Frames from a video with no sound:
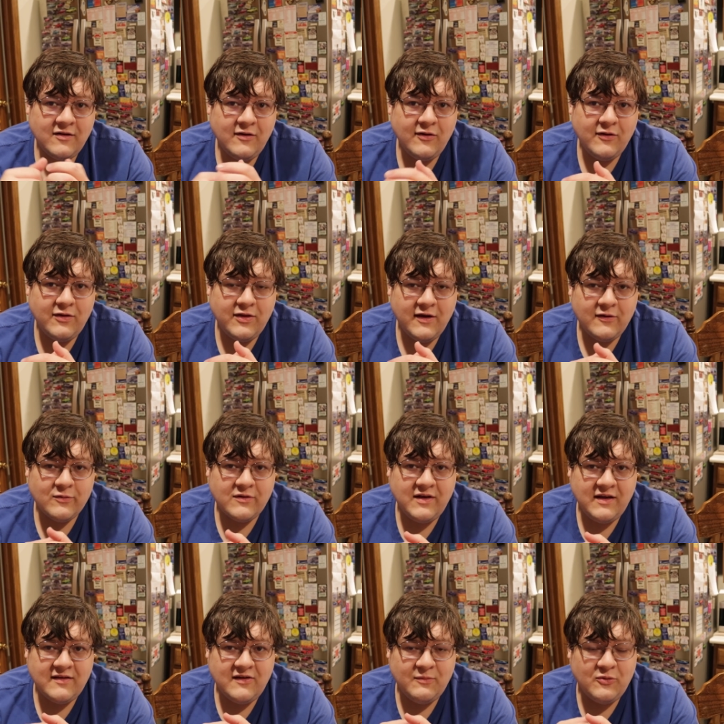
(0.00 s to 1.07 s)
good things with
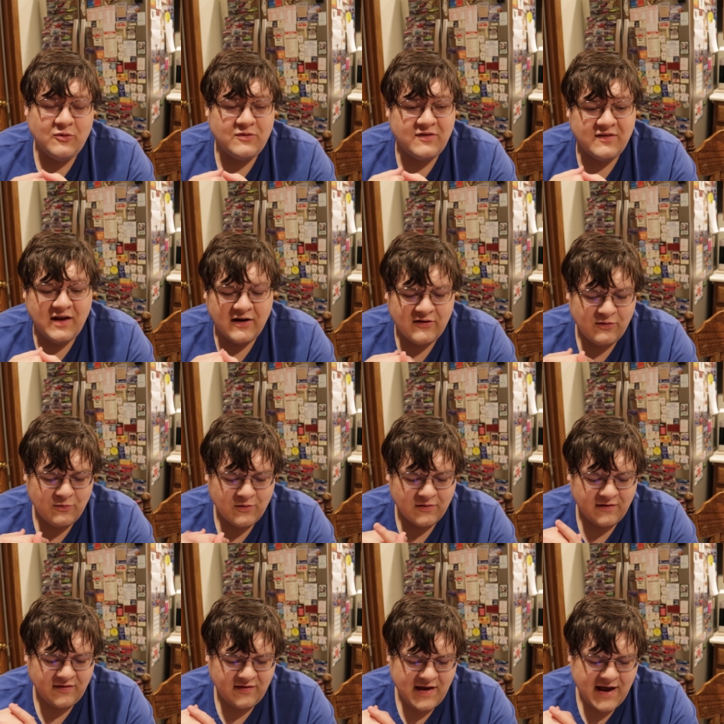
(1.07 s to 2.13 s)
Boo, which is actually
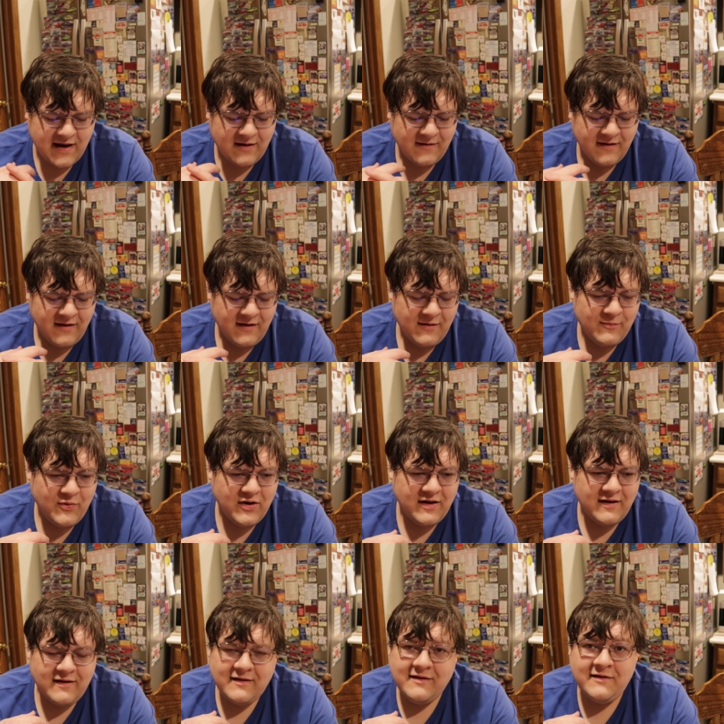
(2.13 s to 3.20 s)
really sad.
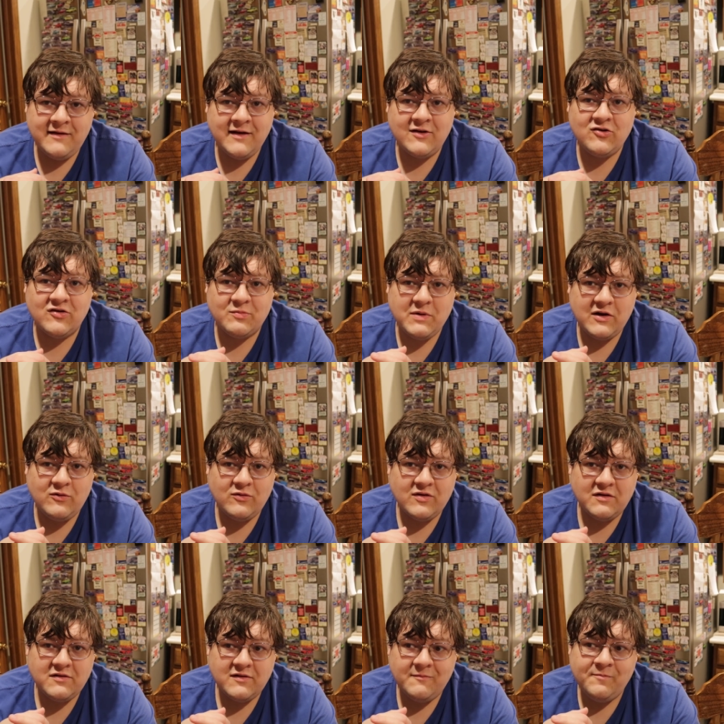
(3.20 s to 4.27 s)
But that's just my two
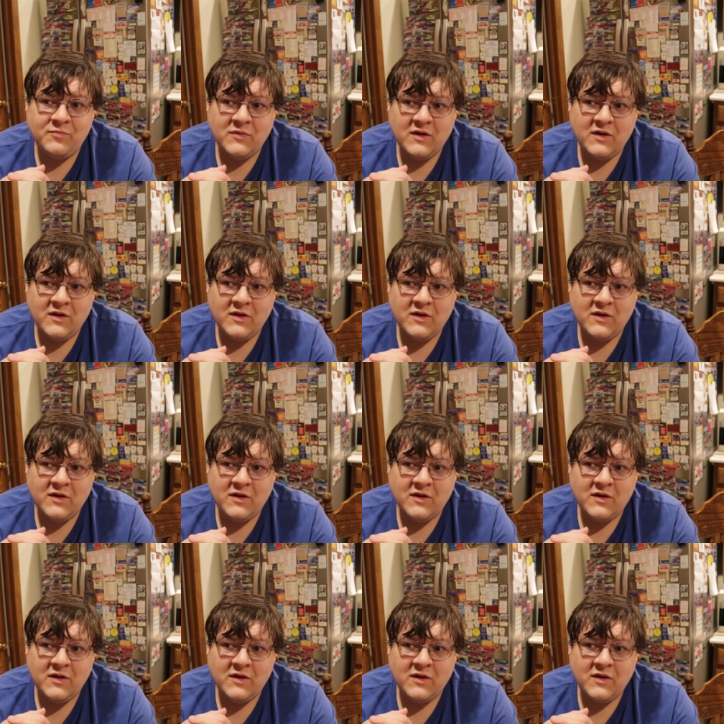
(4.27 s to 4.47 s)
cents.